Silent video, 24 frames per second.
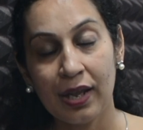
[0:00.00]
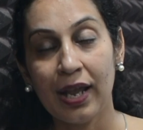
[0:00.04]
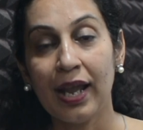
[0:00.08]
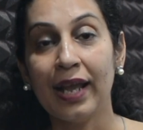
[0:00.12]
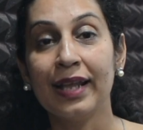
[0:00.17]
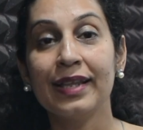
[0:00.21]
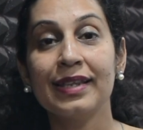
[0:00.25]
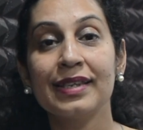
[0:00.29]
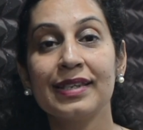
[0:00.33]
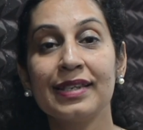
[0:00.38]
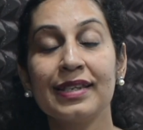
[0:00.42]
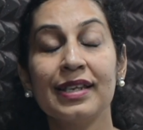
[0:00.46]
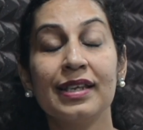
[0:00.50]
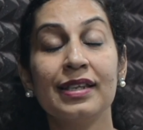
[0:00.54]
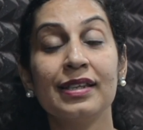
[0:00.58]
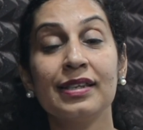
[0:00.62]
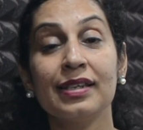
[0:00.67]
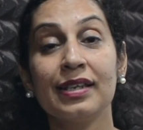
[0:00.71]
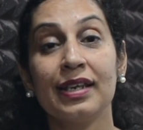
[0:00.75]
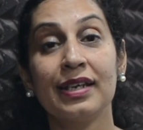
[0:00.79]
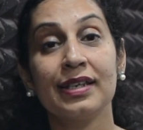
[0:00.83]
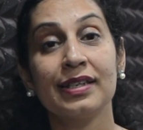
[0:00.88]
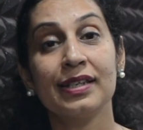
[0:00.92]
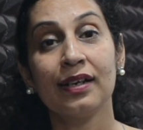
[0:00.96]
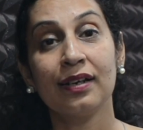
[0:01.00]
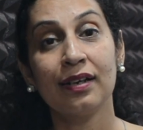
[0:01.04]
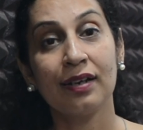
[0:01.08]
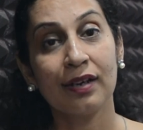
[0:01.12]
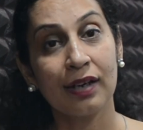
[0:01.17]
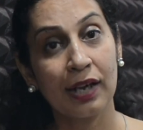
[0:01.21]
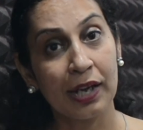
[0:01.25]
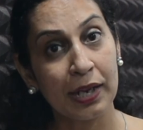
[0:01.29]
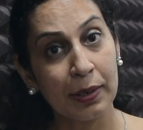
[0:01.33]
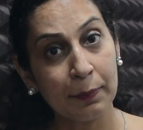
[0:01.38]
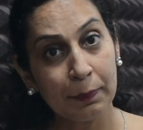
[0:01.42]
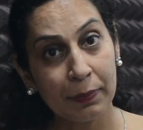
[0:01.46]
And since it's a
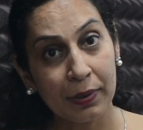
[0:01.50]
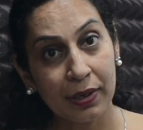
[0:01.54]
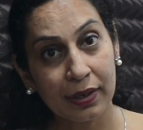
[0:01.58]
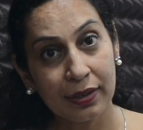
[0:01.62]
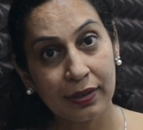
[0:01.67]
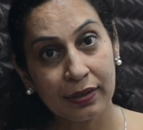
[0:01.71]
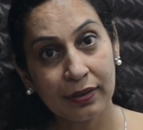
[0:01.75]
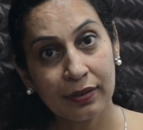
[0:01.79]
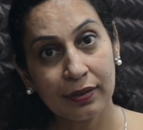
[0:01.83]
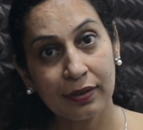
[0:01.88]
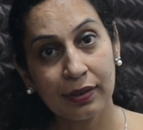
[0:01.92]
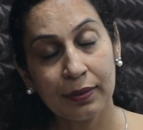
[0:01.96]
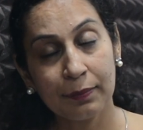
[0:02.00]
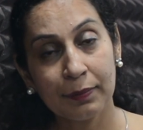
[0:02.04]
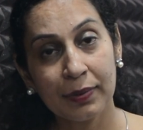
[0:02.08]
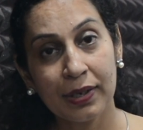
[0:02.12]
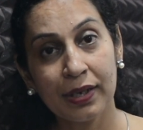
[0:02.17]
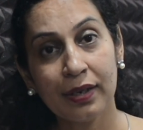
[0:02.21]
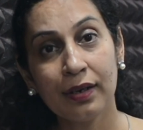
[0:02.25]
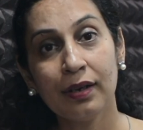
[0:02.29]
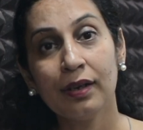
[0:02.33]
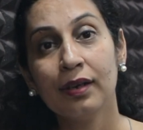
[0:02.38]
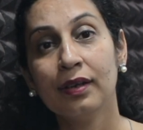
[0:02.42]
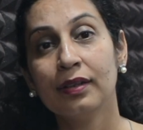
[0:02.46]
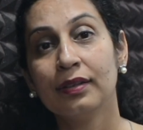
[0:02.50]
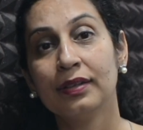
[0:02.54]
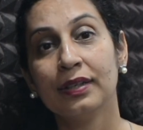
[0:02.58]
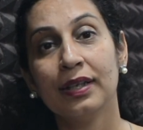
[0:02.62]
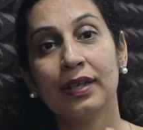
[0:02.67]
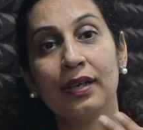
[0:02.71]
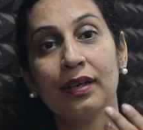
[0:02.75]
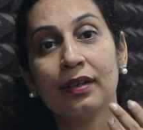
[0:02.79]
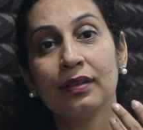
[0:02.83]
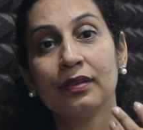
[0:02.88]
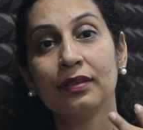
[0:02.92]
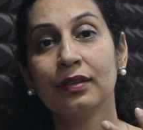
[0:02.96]
tri-party agreement,
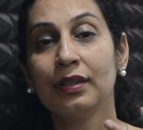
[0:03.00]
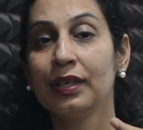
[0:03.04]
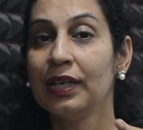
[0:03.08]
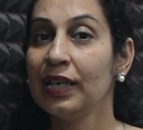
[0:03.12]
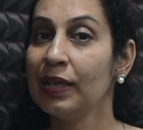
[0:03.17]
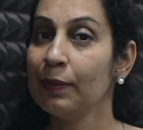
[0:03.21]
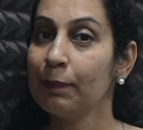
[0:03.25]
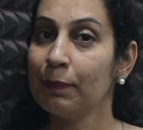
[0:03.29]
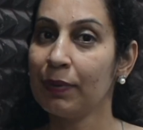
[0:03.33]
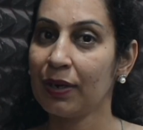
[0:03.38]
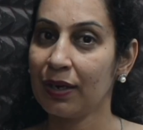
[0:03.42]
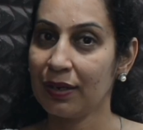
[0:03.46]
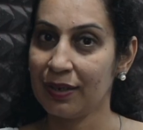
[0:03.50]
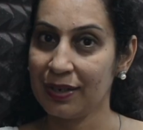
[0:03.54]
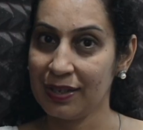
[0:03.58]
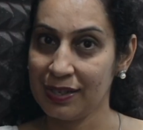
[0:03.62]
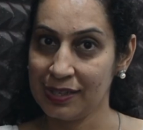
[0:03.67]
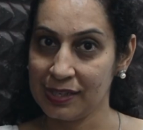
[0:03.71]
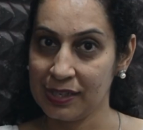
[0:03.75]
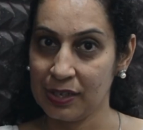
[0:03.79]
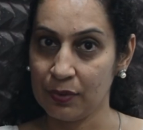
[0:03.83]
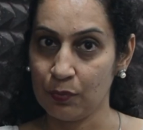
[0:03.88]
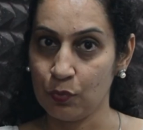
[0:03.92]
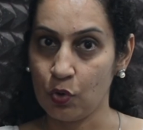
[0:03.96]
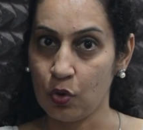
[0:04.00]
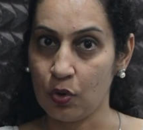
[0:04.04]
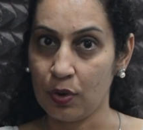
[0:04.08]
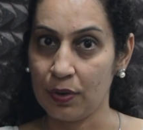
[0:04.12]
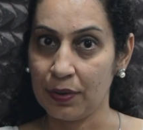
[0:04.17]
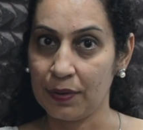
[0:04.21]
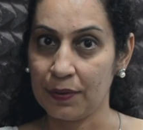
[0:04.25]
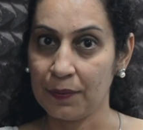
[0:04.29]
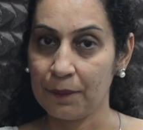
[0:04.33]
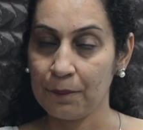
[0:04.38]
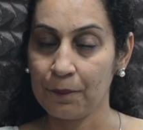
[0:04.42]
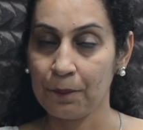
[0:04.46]
there are 3 parties
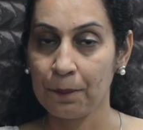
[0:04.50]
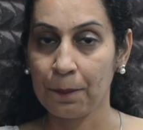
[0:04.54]
involved: